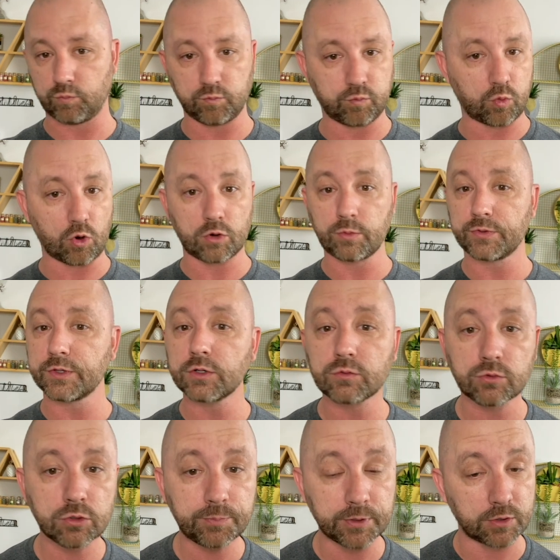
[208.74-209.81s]
work within a
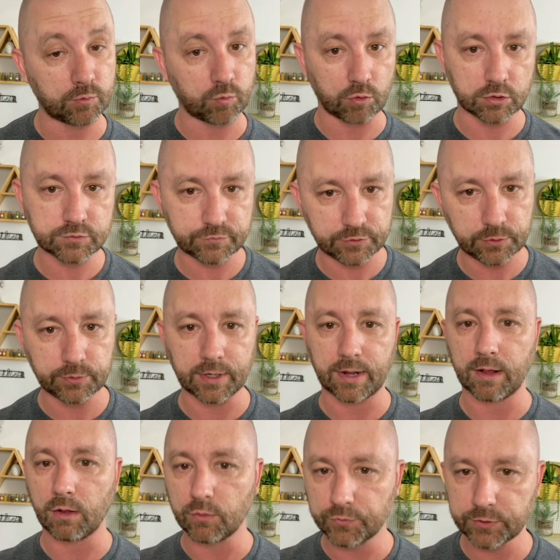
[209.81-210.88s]
group and it works for you in a
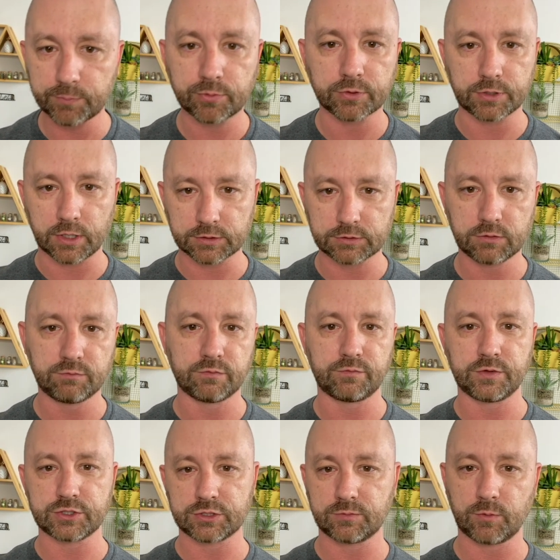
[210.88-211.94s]
healthy, productive,
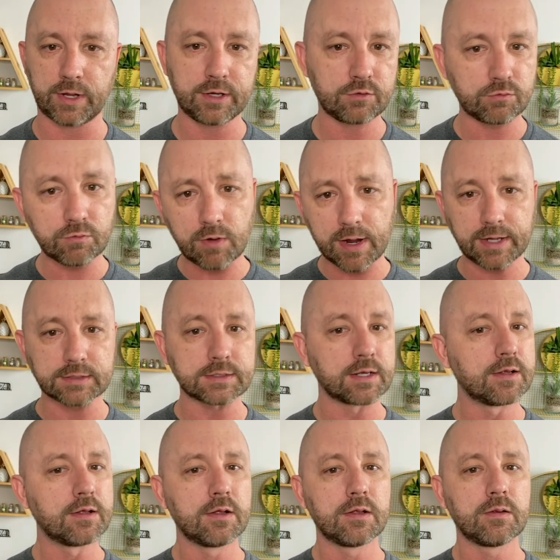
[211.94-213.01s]
efficient way, great.
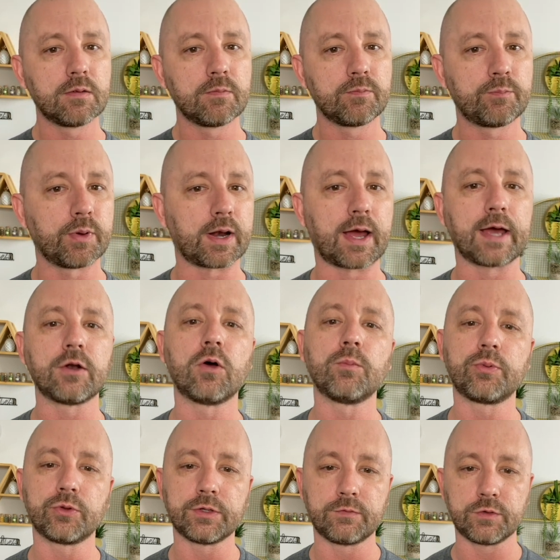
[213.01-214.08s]
But I don't
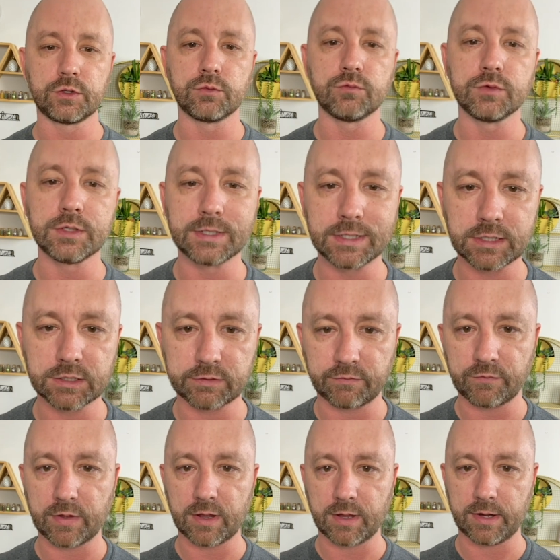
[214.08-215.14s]
believe that you need to
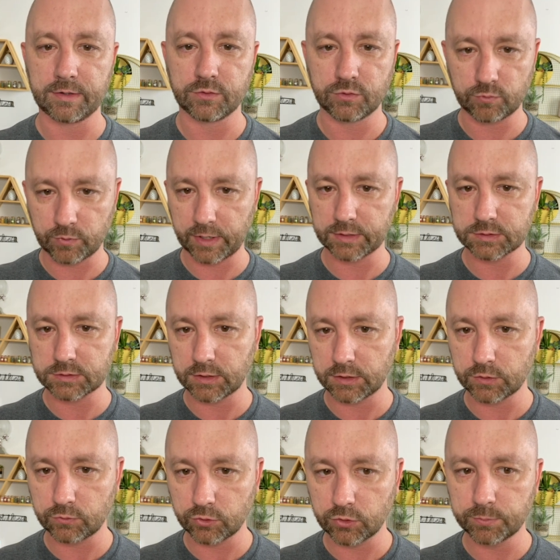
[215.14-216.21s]
find the right study
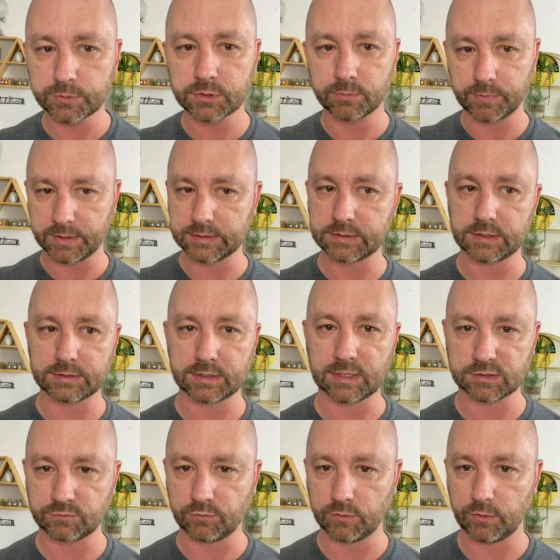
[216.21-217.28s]
group to be
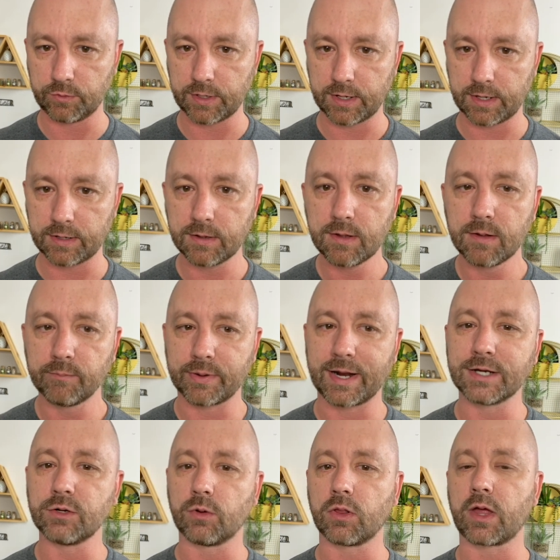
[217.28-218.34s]
successful, okay? But I
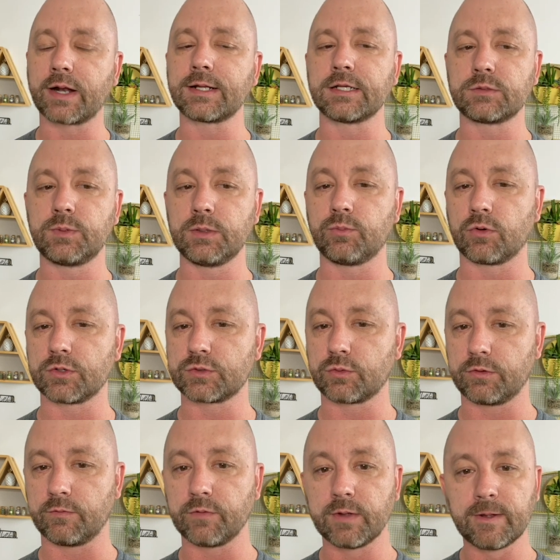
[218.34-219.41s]
know a lot of times people are sort
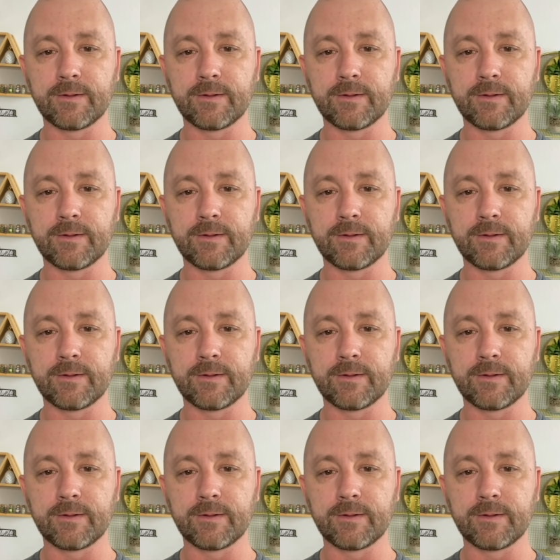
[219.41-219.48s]
of